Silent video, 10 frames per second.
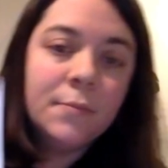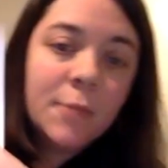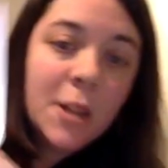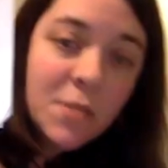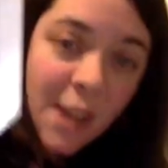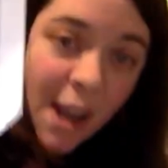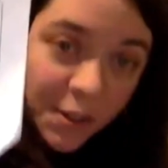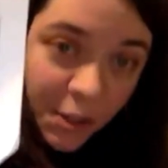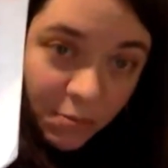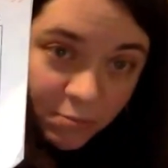Here's a
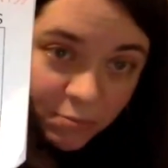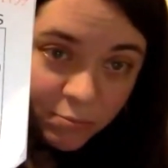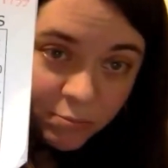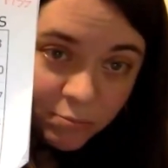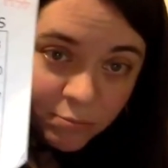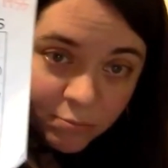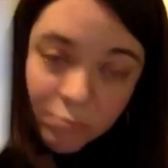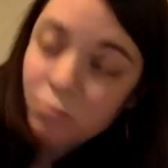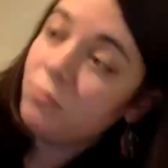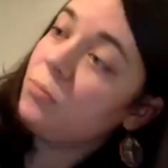calendar.
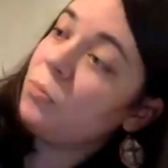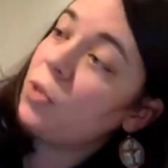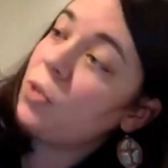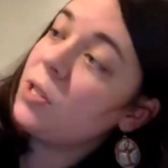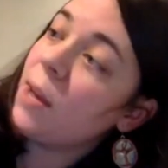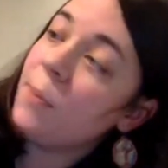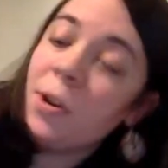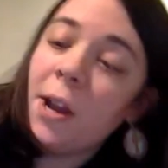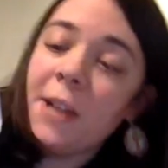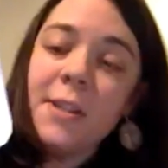December
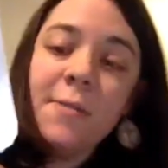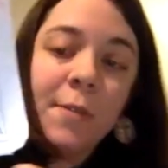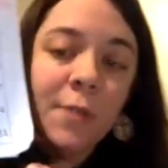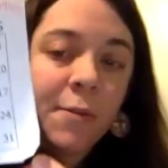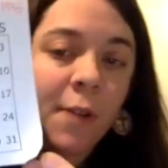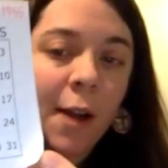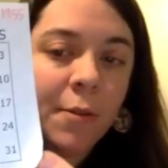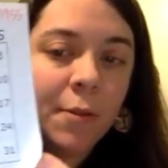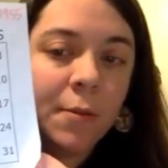1955.